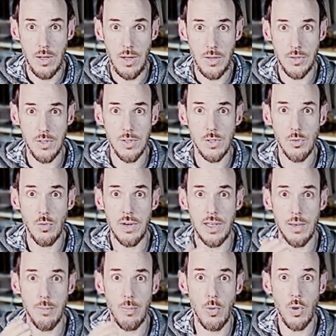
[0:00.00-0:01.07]
And this is really
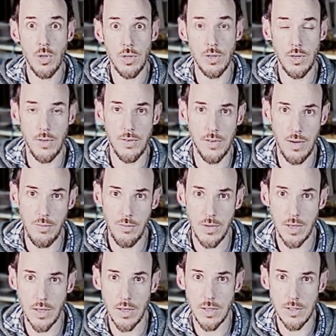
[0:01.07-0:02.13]
important, and
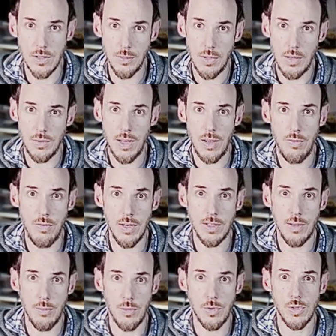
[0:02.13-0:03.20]
sometimes I think
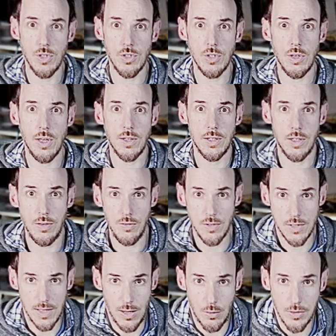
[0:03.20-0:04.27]
that musicians and even
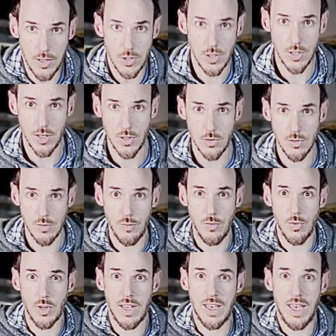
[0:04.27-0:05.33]
sound engineers just
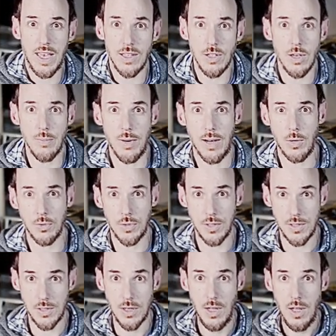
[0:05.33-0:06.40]
forget about
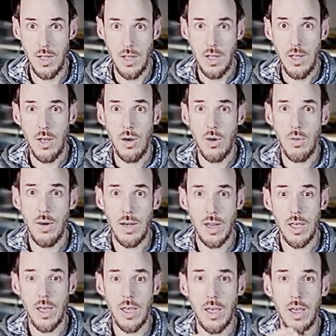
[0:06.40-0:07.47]
this. Well,
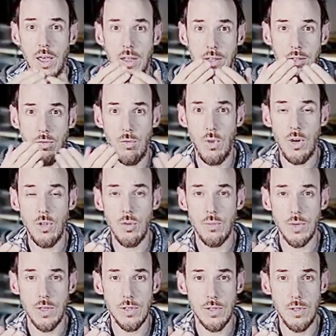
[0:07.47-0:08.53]
the volume
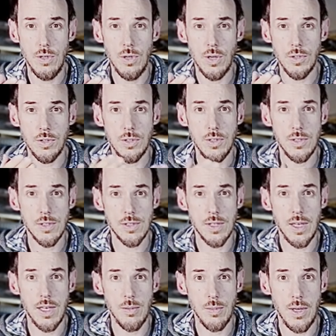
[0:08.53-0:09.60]
is not the
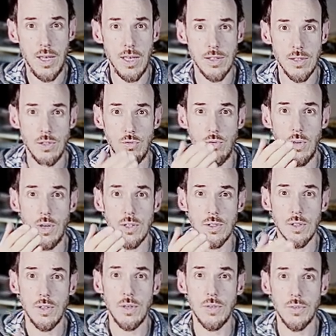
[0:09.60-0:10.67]
same as it
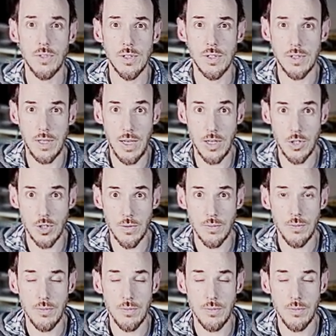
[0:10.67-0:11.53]
was on the stage.